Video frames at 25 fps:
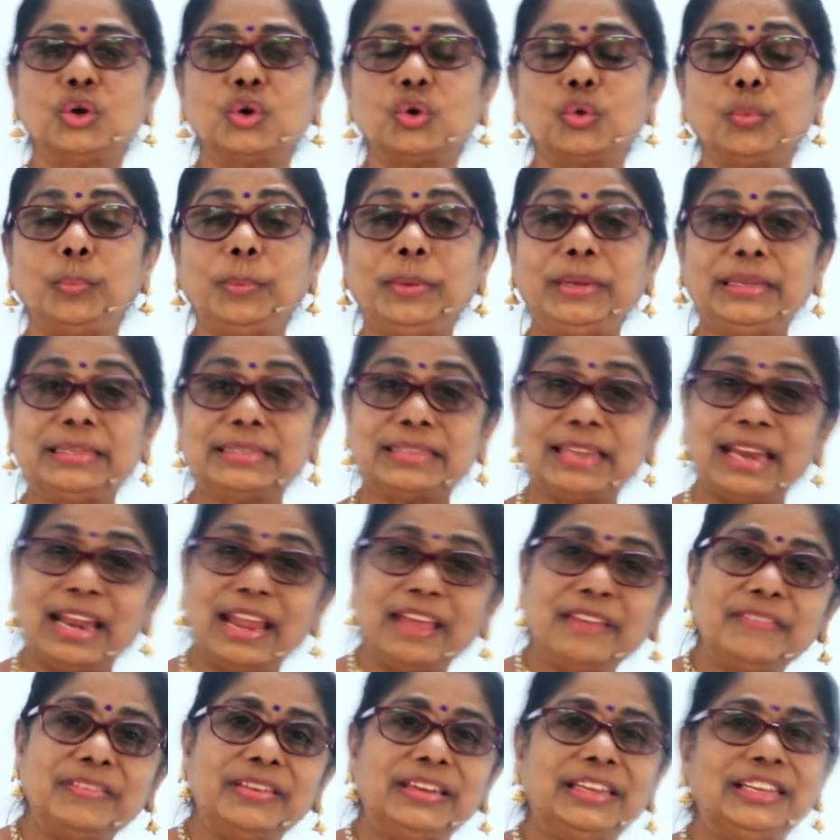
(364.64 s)
Rupees
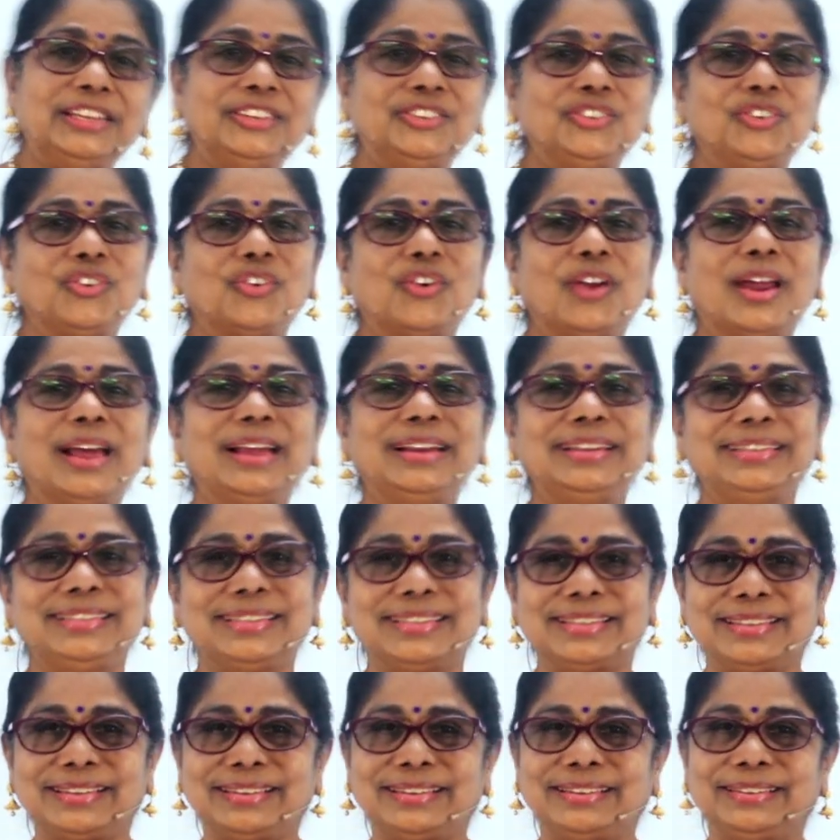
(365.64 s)
11 is your
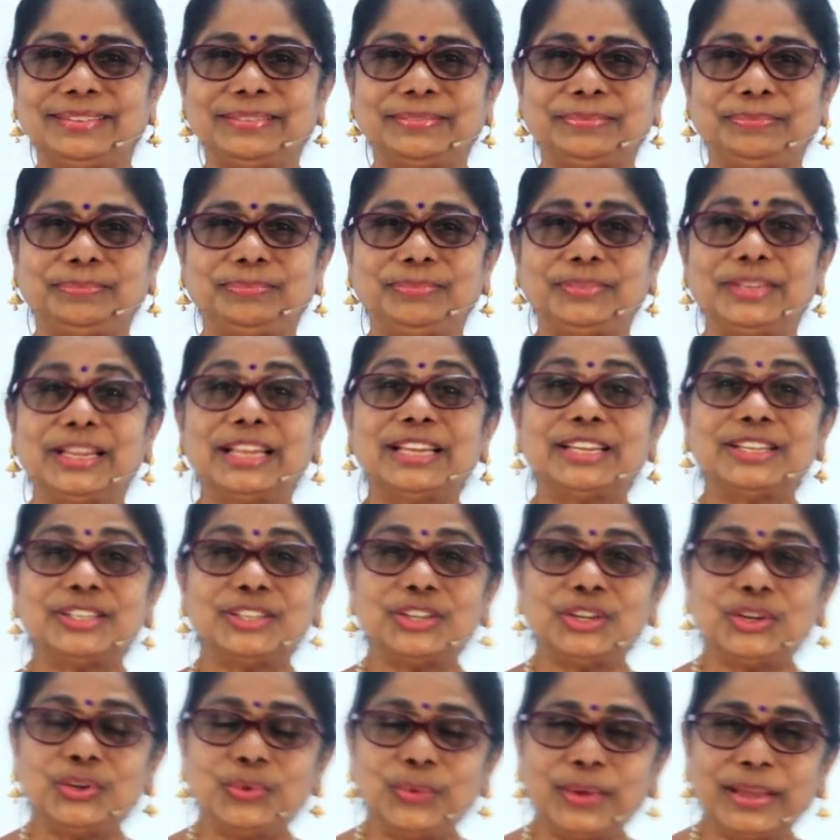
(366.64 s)
answer.
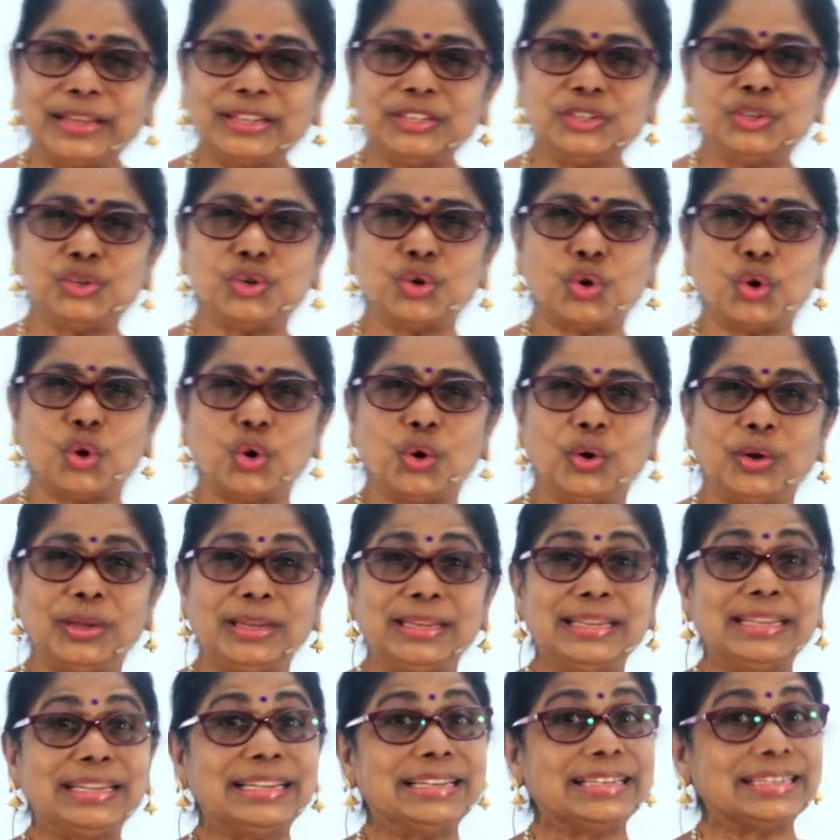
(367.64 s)
Did you
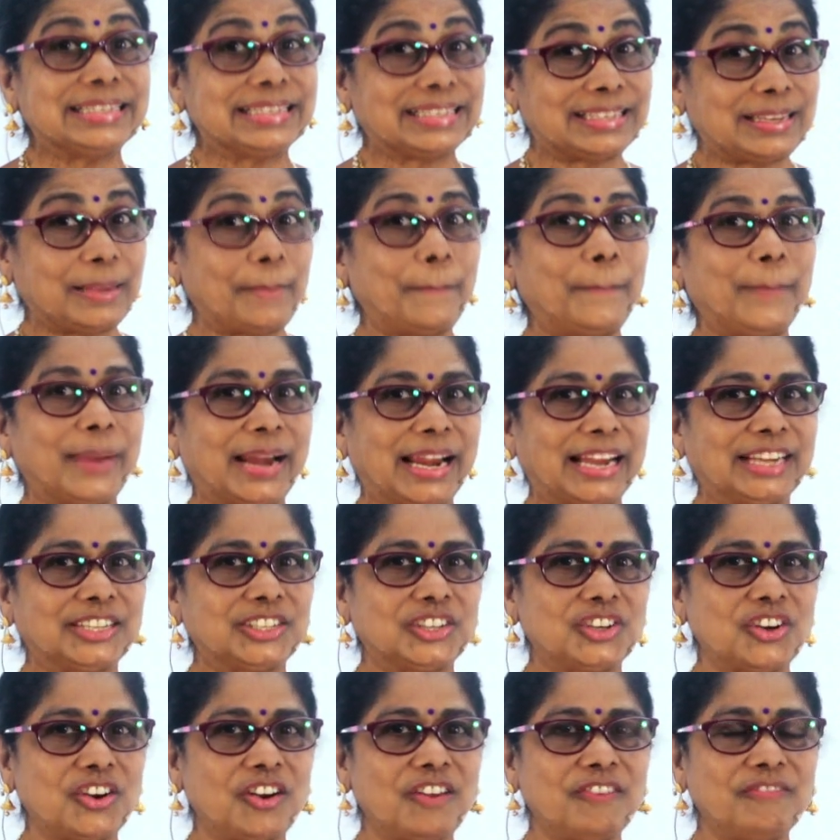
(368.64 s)
enjoy
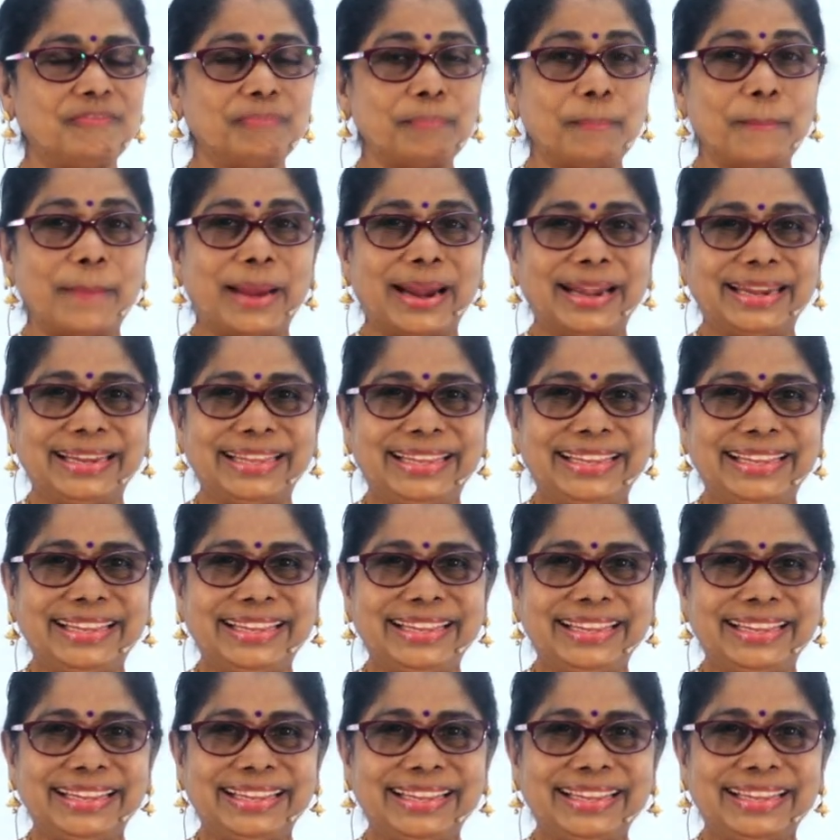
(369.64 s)
subtraction of money?
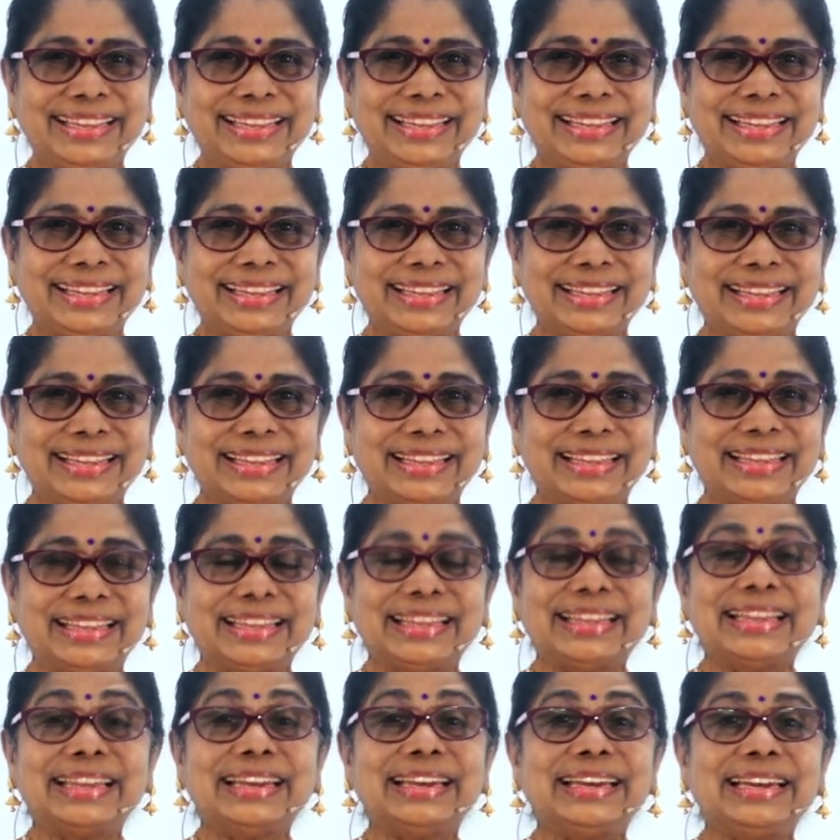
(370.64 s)

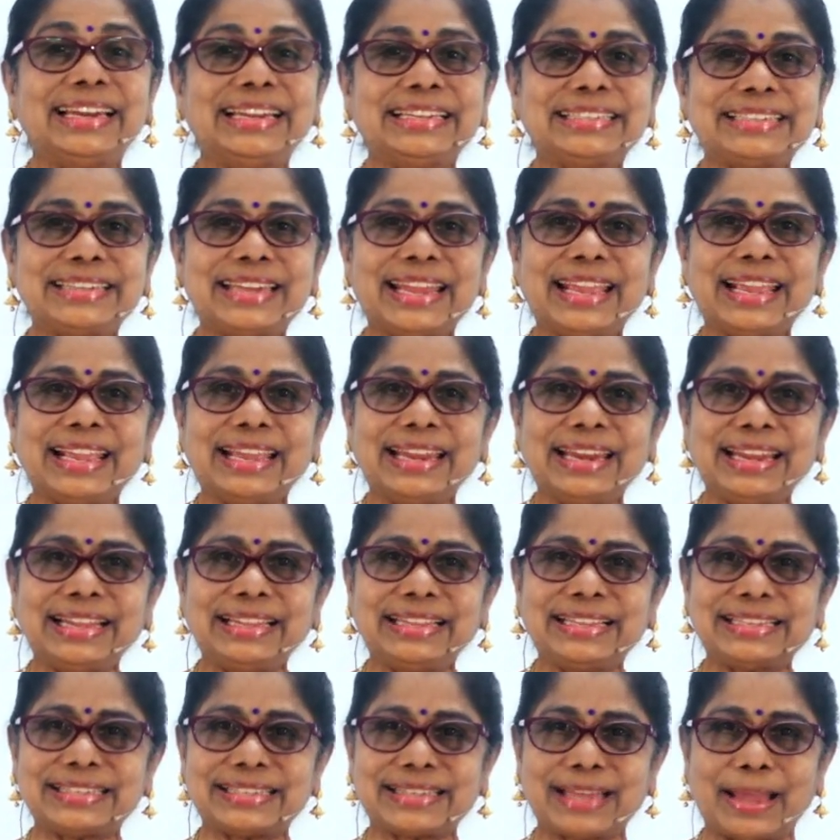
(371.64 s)
Let's take
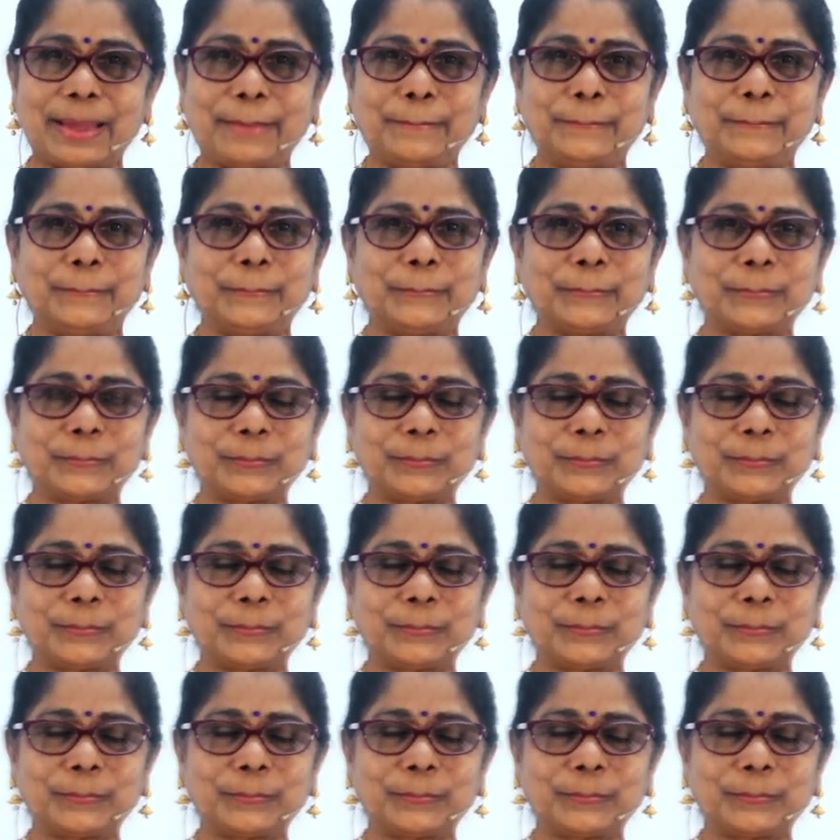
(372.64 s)
another sum.